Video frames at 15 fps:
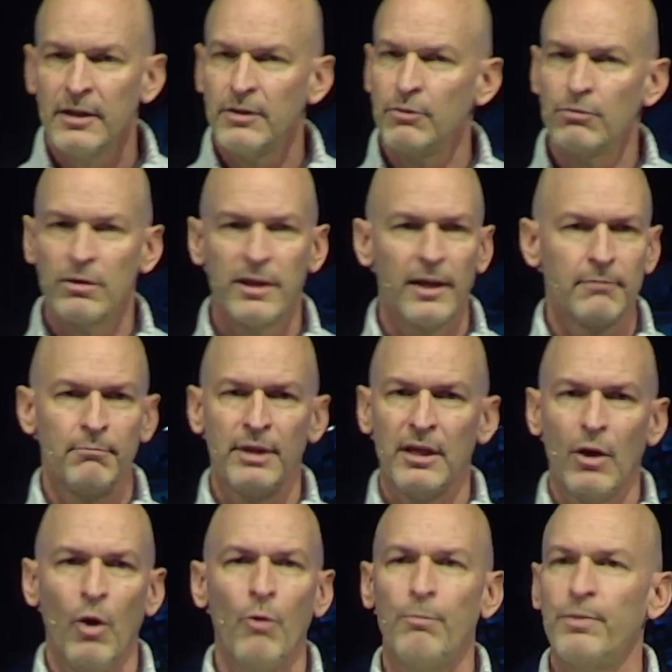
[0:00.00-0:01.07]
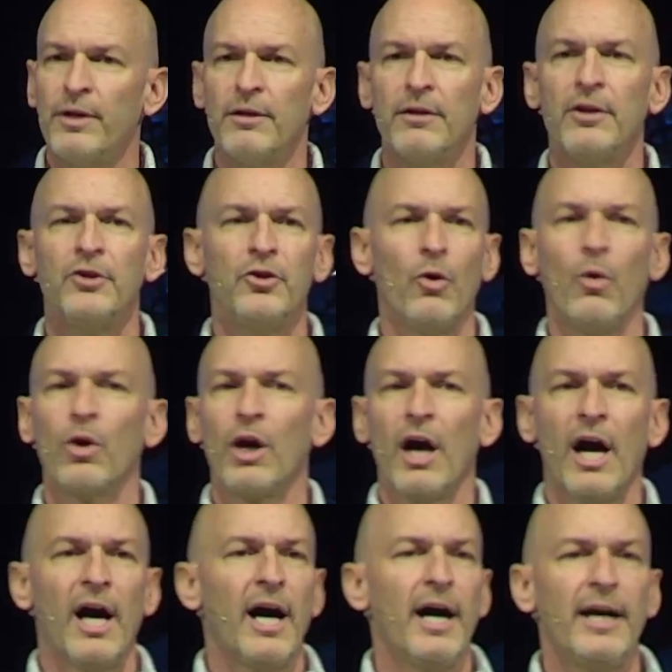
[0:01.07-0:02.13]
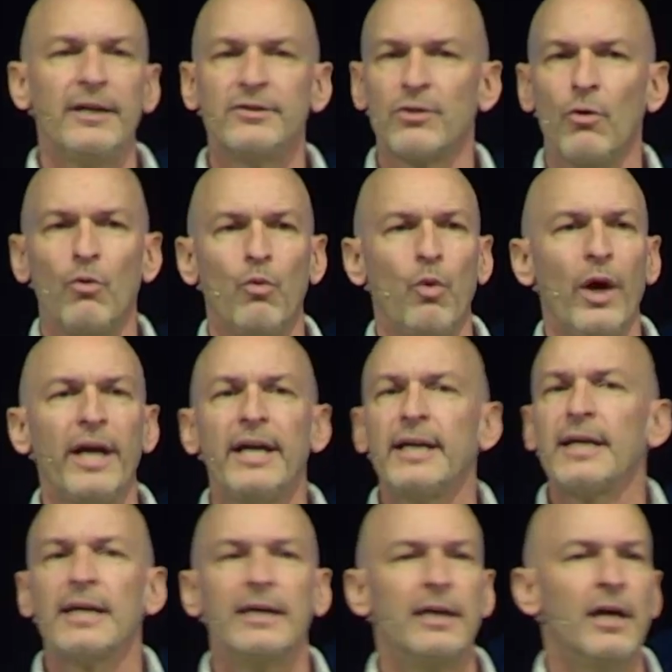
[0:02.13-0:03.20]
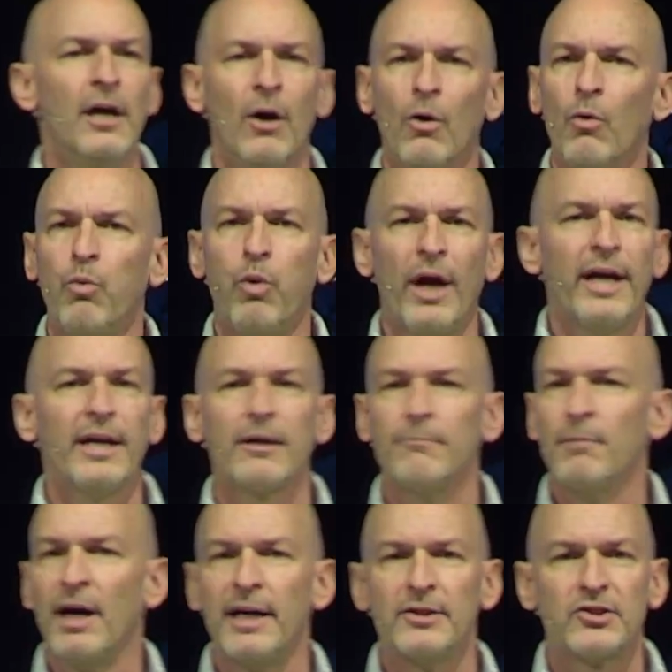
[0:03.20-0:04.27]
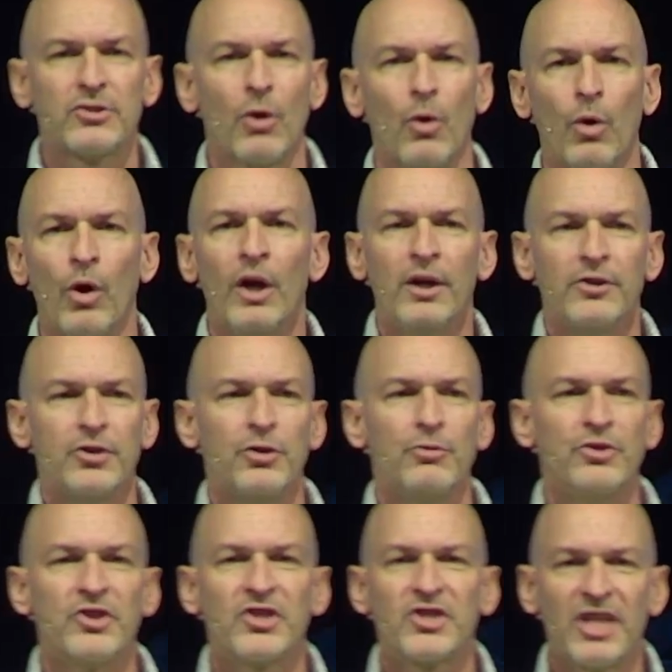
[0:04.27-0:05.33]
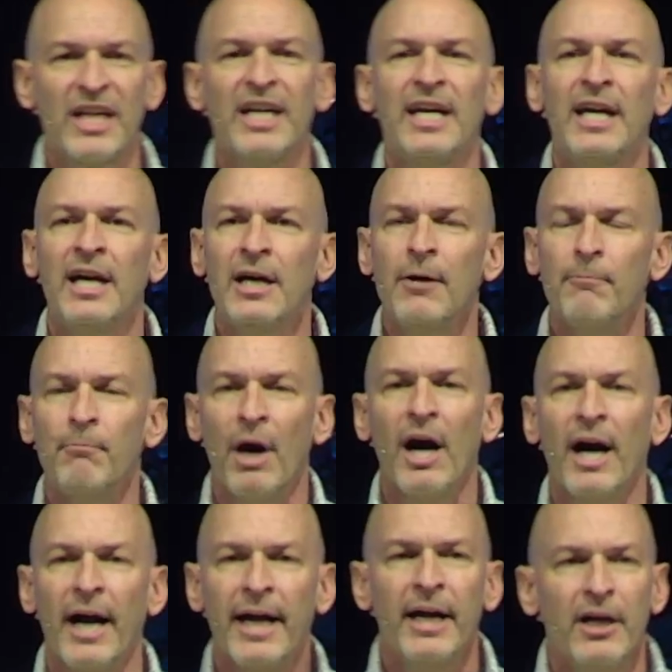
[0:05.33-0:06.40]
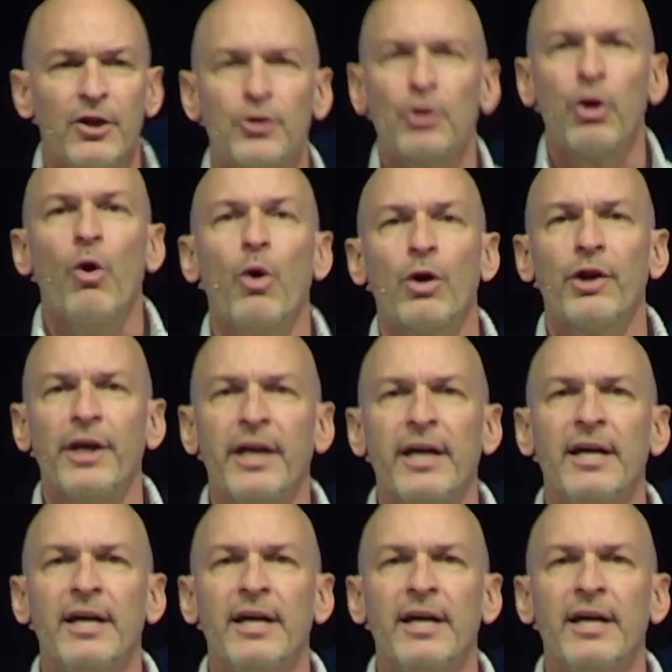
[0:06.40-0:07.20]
You let me open your eyes. Awaken, awake my soul to see my glory.